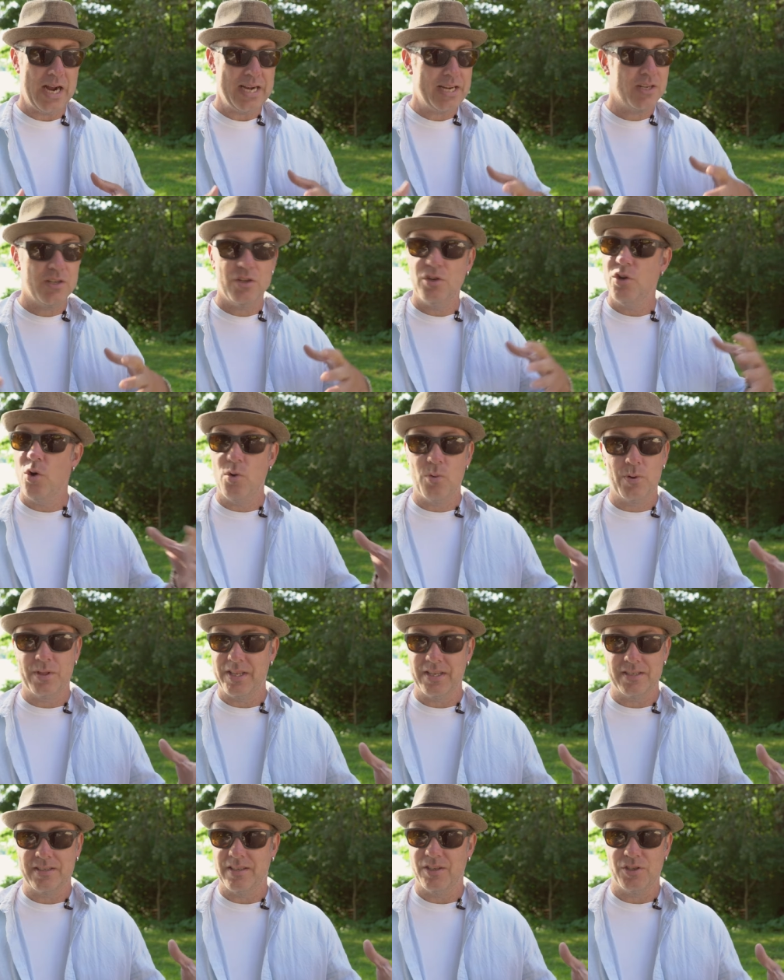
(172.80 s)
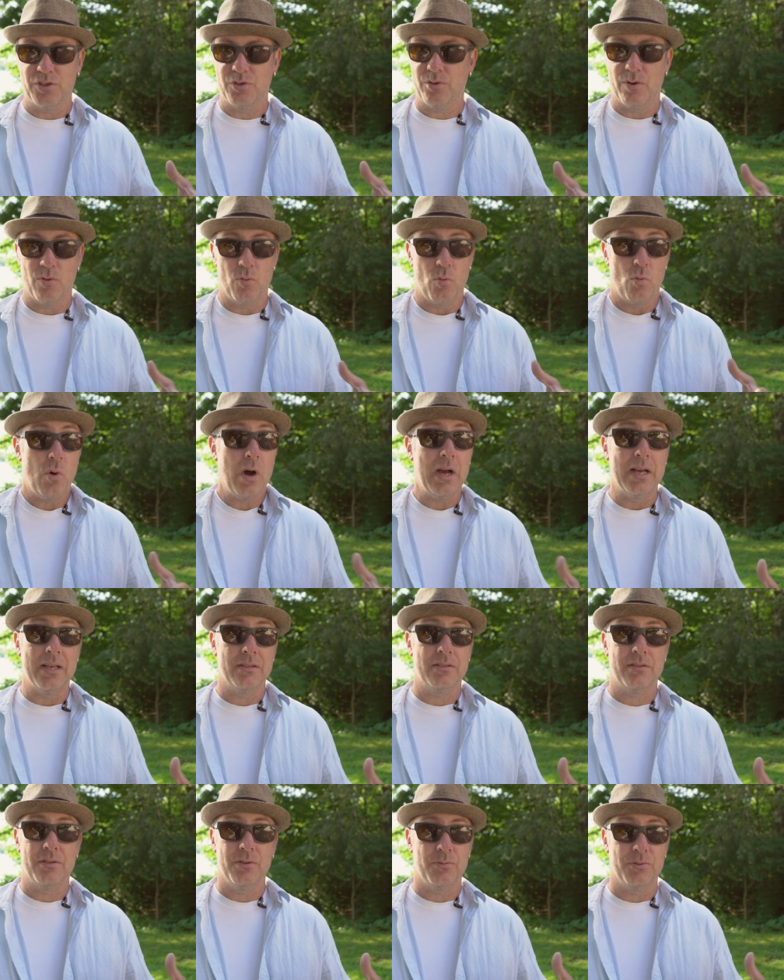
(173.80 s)
I didn't know what this industry
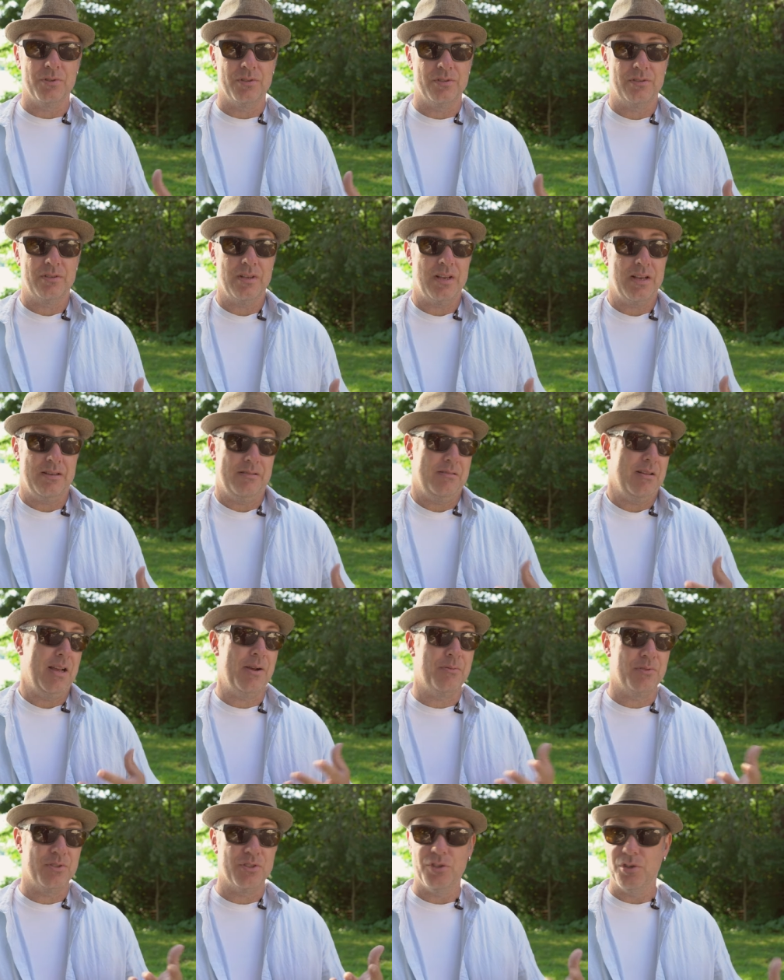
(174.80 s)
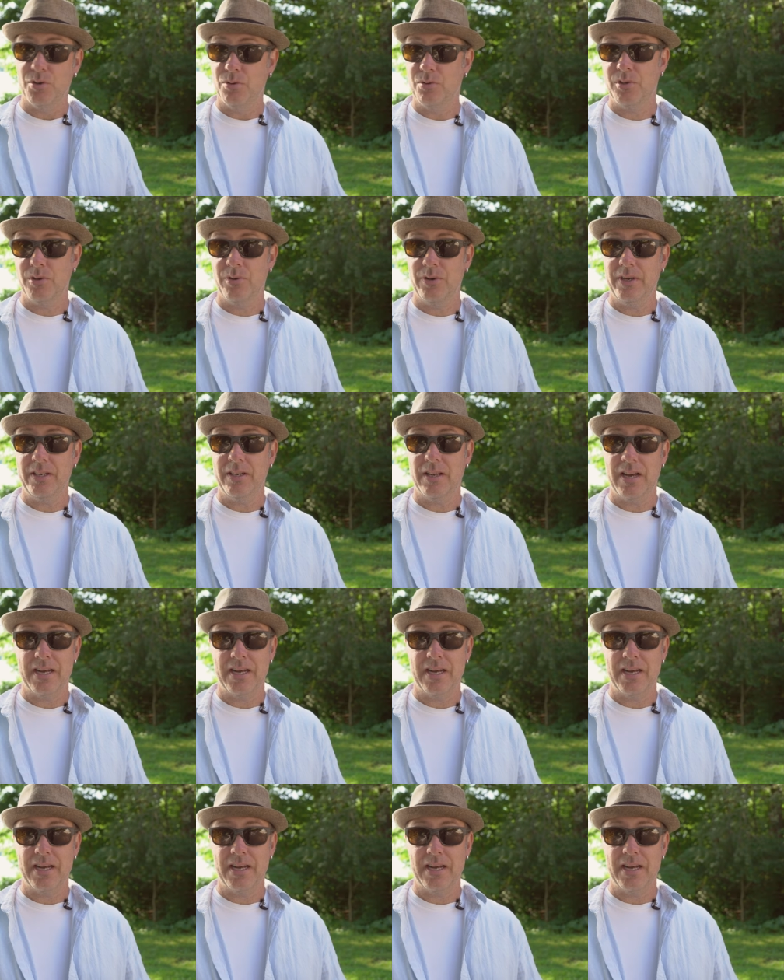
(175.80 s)
was. There was, I was new to it.